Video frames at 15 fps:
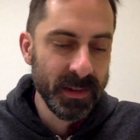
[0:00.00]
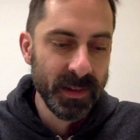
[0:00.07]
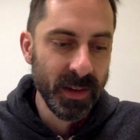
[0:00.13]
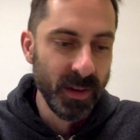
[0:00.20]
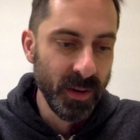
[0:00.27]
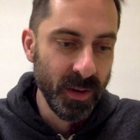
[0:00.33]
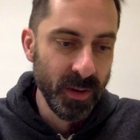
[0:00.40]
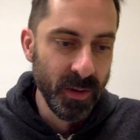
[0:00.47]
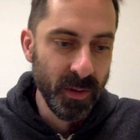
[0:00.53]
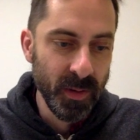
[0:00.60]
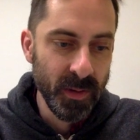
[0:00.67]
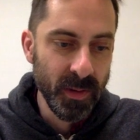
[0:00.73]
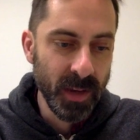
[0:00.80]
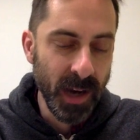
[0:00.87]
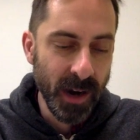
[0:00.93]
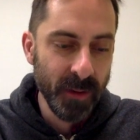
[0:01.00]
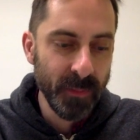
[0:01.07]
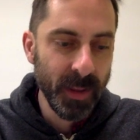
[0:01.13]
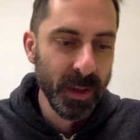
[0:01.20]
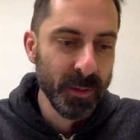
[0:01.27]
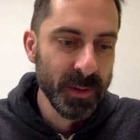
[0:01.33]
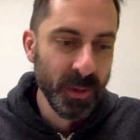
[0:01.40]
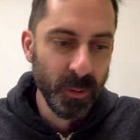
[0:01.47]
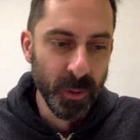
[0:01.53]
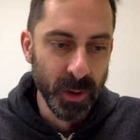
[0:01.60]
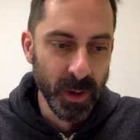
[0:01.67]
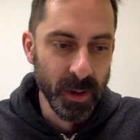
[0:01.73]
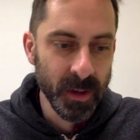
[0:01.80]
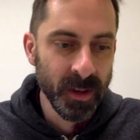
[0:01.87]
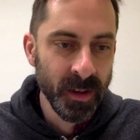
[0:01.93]
So the current value is
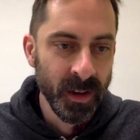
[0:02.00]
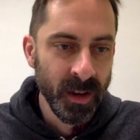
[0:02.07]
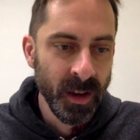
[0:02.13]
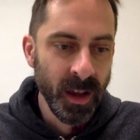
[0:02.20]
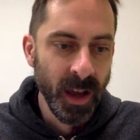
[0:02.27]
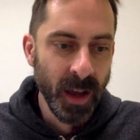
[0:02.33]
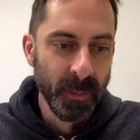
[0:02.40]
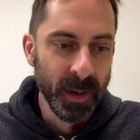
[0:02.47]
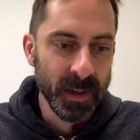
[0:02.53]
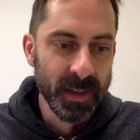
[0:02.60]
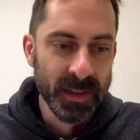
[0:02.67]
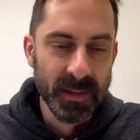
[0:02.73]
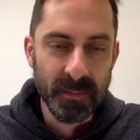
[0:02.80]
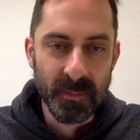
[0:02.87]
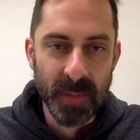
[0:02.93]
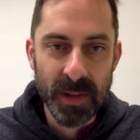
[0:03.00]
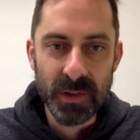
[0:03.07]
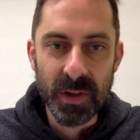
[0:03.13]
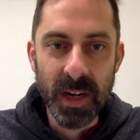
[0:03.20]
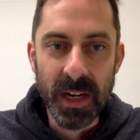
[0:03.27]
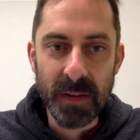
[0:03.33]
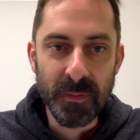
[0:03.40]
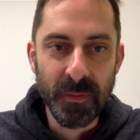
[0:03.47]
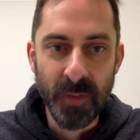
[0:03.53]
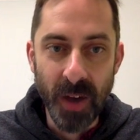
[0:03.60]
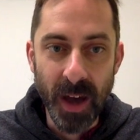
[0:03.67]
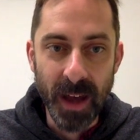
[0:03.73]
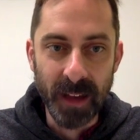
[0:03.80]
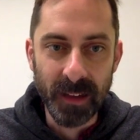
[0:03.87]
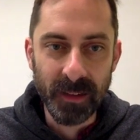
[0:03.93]
auto, and it doesn't mention any
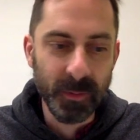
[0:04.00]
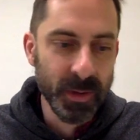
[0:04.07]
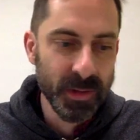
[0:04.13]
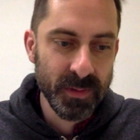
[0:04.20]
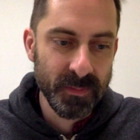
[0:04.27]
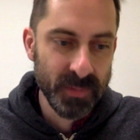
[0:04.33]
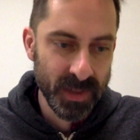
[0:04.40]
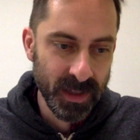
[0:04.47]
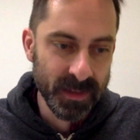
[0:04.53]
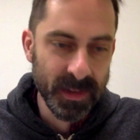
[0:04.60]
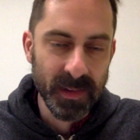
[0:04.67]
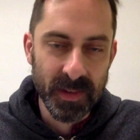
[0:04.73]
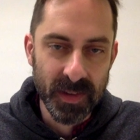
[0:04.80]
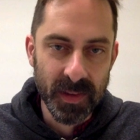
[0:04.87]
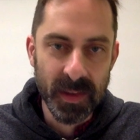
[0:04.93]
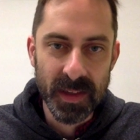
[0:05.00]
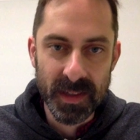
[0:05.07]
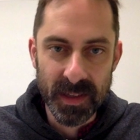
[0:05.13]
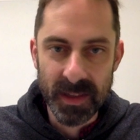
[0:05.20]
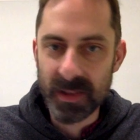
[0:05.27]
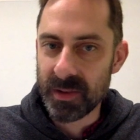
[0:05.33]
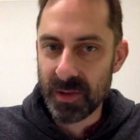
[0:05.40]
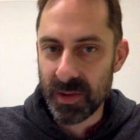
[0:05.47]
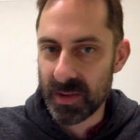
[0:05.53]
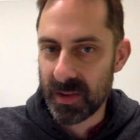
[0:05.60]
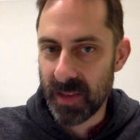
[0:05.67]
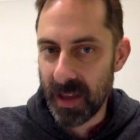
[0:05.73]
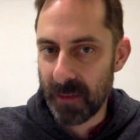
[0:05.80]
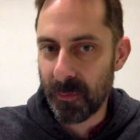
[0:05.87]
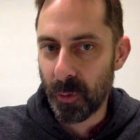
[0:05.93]
file, which tells us this is
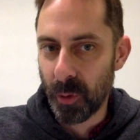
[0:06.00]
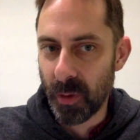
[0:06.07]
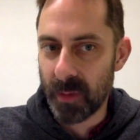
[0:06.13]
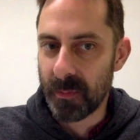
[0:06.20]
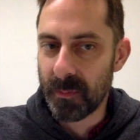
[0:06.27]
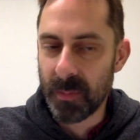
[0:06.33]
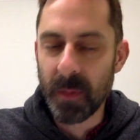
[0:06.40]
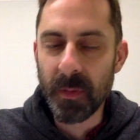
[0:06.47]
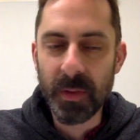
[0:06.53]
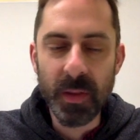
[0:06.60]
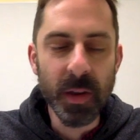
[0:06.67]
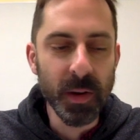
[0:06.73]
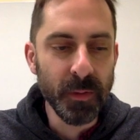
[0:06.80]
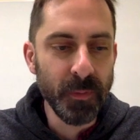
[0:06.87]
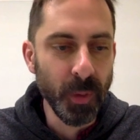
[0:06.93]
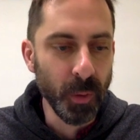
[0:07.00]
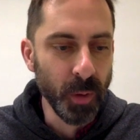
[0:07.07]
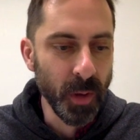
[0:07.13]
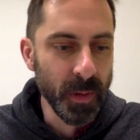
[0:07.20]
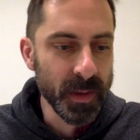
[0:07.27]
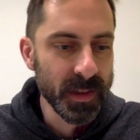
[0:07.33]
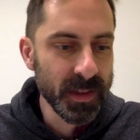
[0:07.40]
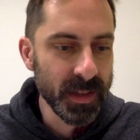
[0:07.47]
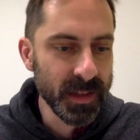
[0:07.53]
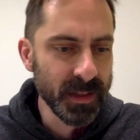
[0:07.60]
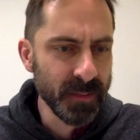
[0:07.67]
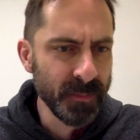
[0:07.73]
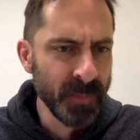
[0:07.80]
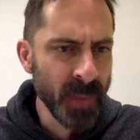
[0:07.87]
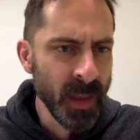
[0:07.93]
just therefore the default on this
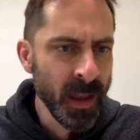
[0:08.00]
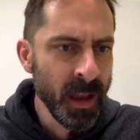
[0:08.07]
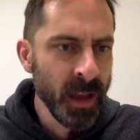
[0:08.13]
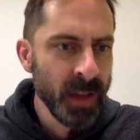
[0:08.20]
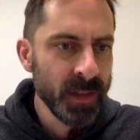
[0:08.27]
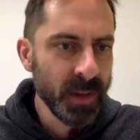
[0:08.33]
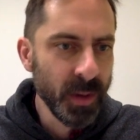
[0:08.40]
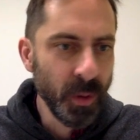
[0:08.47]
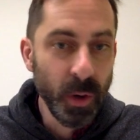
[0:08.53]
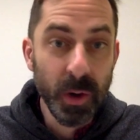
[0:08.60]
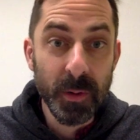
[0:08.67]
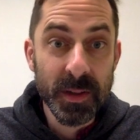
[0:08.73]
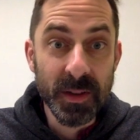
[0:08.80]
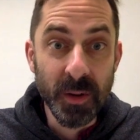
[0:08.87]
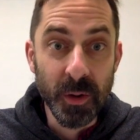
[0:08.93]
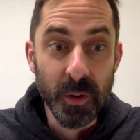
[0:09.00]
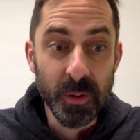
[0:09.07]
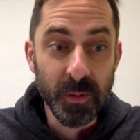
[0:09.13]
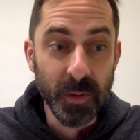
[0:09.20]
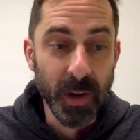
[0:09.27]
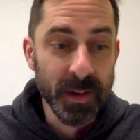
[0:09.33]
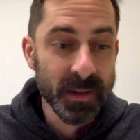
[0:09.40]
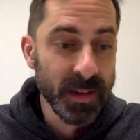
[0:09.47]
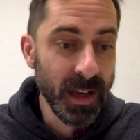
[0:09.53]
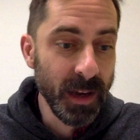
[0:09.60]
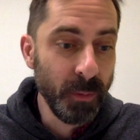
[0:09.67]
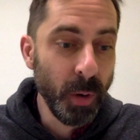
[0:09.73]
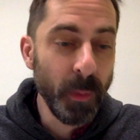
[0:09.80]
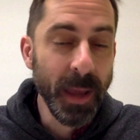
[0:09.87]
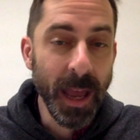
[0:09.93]
system. So auto is not good for us.
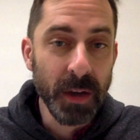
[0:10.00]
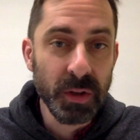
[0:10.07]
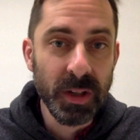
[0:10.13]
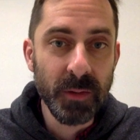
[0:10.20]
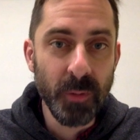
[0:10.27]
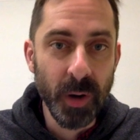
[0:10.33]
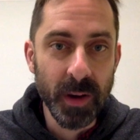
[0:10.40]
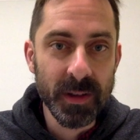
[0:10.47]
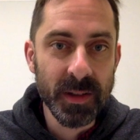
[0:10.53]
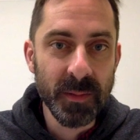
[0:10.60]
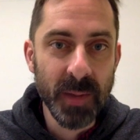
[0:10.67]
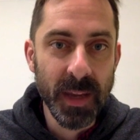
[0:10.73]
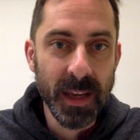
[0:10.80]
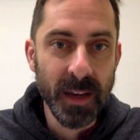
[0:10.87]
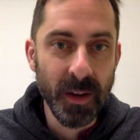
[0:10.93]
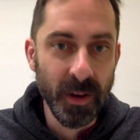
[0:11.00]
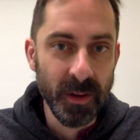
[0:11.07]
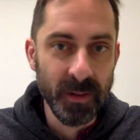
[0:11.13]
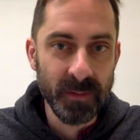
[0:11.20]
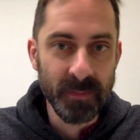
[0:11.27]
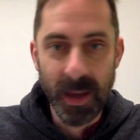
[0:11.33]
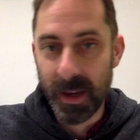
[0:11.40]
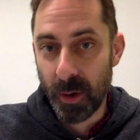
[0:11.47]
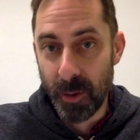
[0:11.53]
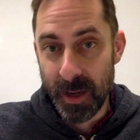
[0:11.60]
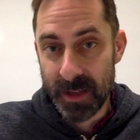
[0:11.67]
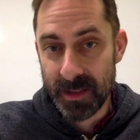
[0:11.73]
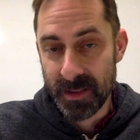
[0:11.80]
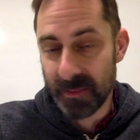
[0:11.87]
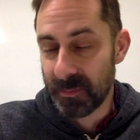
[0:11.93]
What we actually want it to be on
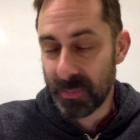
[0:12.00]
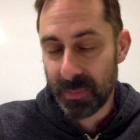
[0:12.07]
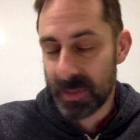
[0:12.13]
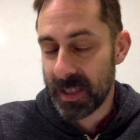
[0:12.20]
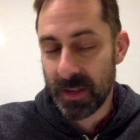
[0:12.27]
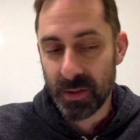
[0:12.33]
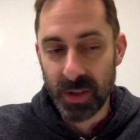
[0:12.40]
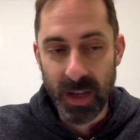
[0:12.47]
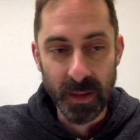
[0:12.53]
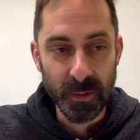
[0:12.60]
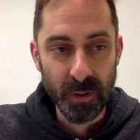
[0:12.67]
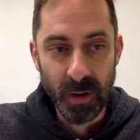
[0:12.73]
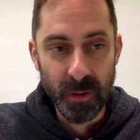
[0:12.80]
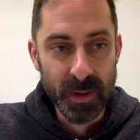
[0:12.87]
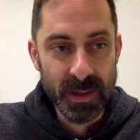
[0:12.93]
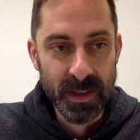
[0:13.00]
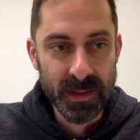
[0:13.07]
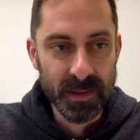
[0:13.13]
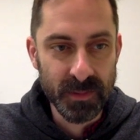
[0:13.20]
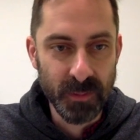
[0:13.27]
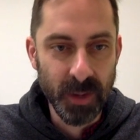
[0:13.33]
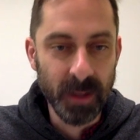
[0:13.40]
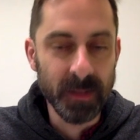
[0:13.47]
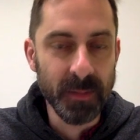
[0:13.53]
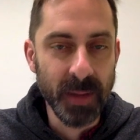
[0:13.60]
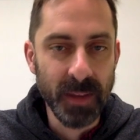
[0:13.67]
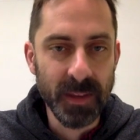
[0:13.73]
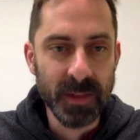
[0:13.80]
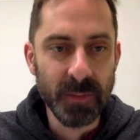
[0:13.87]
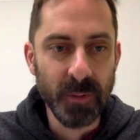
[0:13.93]
macOS and potentially other OSs as well to
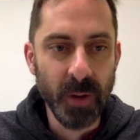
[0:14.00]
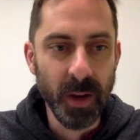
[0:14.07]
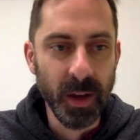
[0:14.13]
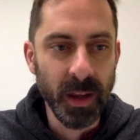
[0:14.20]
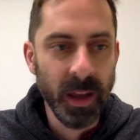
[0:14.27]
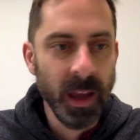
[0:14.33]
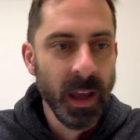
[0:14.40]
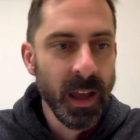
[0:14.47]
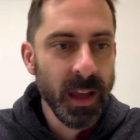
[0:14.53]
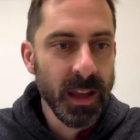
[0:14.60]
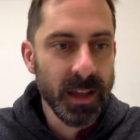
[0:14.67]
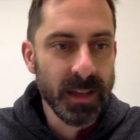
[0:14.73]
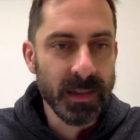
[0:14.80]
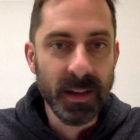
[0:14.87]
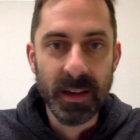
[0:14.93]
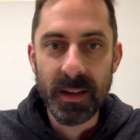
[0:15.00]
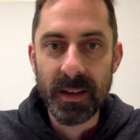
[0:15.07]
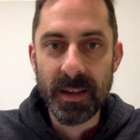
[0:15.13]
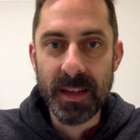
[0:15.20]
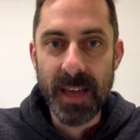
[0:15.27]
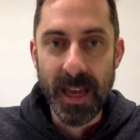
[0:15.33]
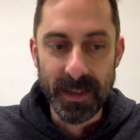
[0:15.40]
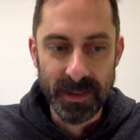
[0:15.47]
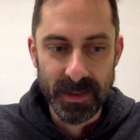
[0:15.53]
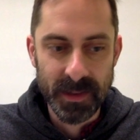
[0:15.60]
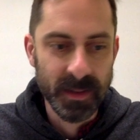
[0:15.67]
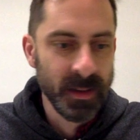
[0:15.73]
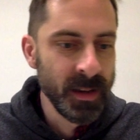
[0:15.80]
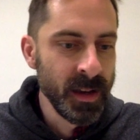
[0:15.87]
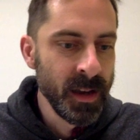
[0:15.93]
make this work is
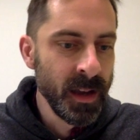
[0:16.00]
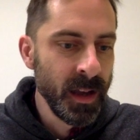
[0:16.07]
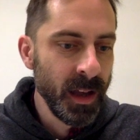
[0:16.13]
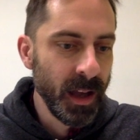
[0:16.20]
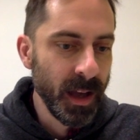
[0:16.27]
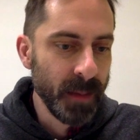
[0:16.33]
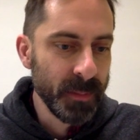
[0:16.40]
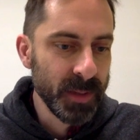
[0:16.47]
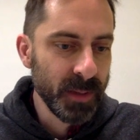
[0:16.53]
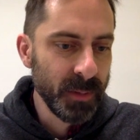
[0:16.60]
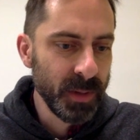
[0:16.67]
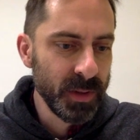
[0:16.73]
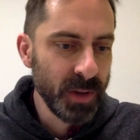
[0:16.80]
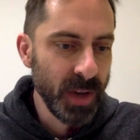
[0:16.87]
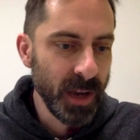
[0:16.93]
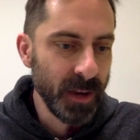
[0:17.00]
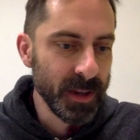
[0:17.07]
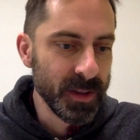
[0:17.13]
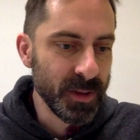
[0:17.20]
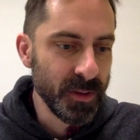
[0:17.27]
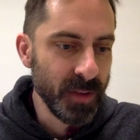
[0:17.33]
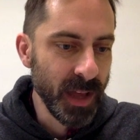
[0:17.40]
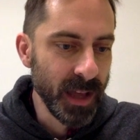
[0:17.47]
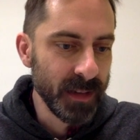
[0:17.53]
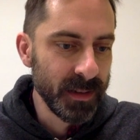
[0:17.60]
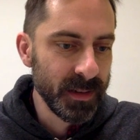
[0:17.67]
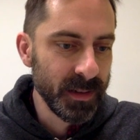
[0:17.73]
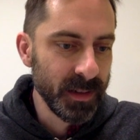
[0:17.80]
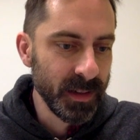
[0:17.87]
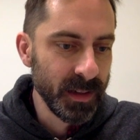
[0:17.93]
yes. So I'm gonna show you how I do
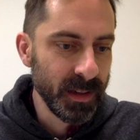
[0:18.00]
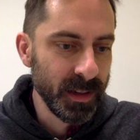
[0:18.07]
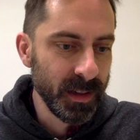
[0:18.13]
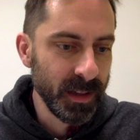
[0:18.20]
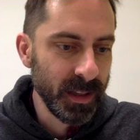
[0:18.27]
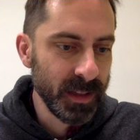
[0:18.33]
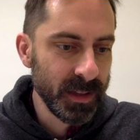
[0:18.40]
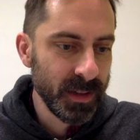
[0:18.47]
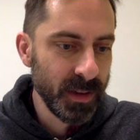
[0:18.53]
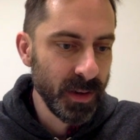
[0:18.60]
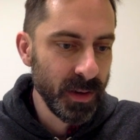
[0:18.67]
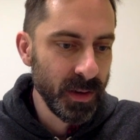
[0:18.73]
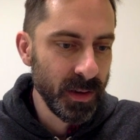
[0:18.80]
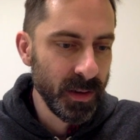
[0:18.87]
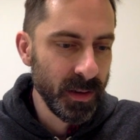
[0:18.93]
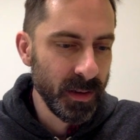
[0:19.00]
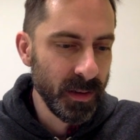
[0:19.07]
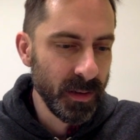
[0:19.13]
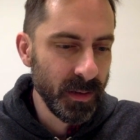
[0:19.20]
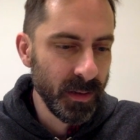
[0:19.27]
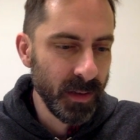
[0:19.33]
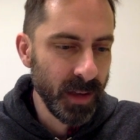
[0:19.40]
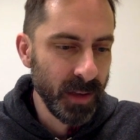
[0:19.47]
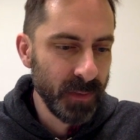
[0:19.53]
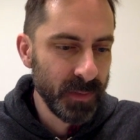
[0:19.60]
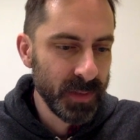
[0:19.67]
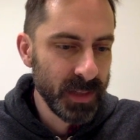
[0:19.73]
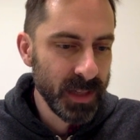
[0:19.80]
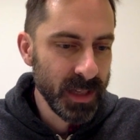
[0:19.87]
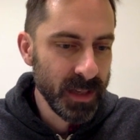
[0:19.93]
that. Let's go to
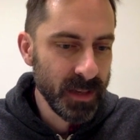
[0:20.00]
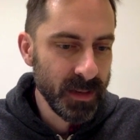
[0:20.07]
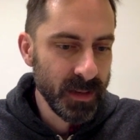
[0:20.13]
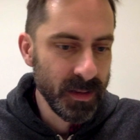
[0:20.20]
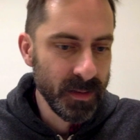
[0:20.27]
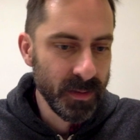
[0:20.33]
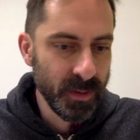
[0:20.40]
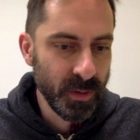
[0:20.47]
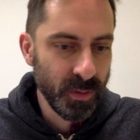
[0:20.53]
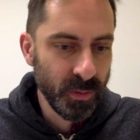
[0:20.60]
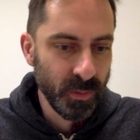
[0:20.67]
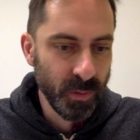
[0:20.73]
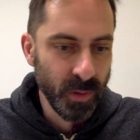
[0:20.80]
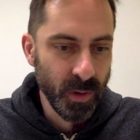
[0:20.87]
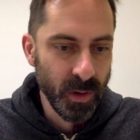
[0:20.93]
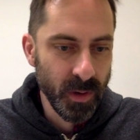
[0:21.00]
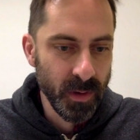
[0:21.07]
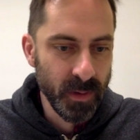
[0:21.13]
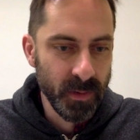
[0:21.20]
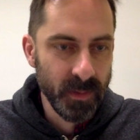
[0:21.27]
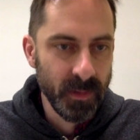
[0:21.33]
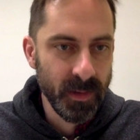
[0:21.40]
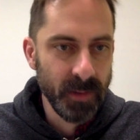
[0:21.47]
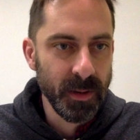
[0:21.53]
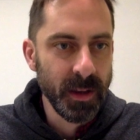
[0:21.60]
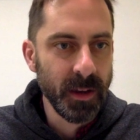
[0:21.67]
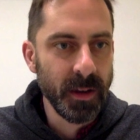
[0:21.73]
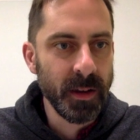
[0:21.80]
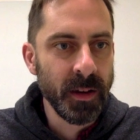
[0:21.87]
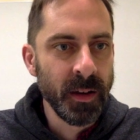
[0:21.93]
ftcron, there we go.